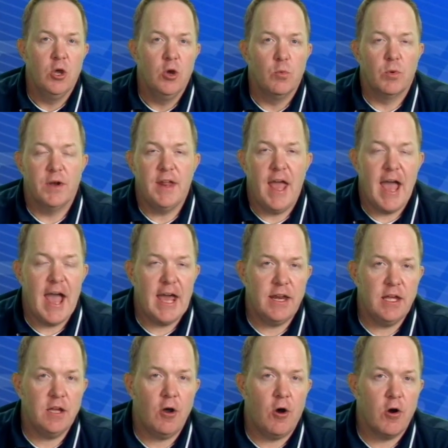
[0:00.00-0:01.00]
When
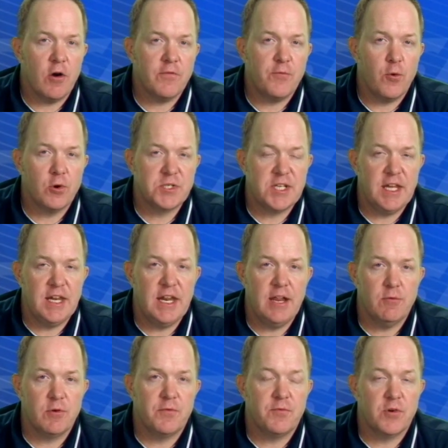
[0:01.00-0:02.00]
adding R410A
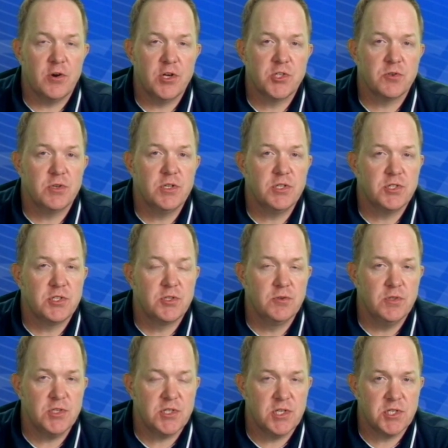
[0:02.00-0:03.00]
refrigerant to
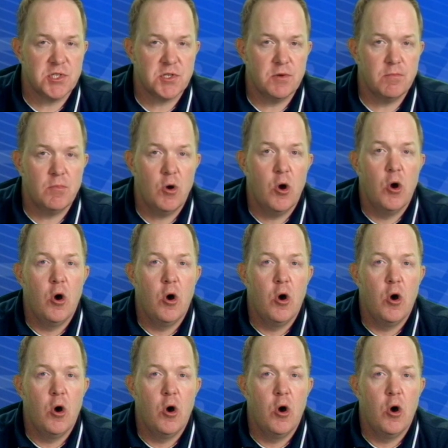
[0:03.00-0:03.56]
the system,